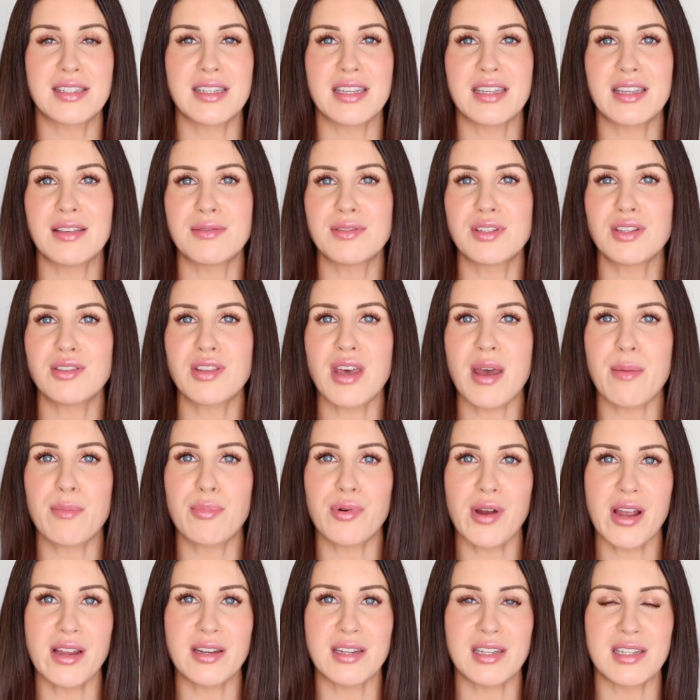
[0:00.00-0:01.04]
It gives you that
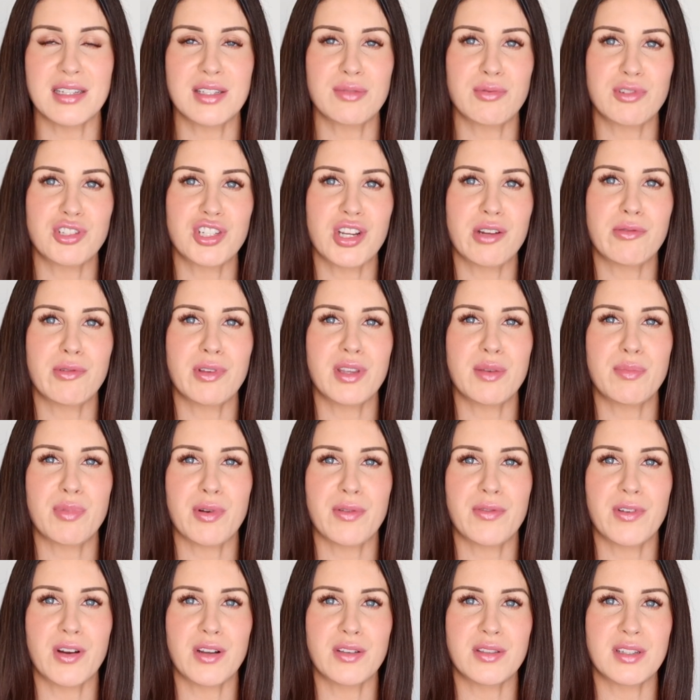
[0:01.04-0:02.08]
brightness, which I really
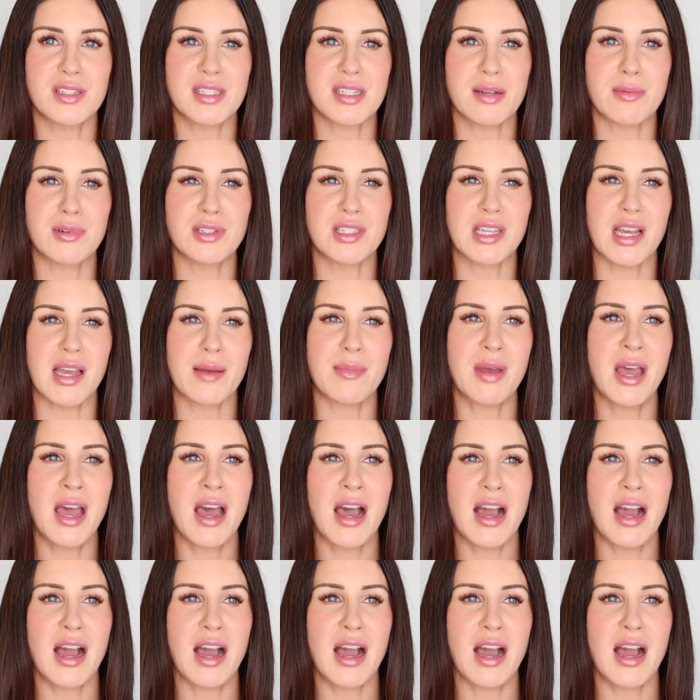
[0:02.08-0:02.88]
prefer in the summertime.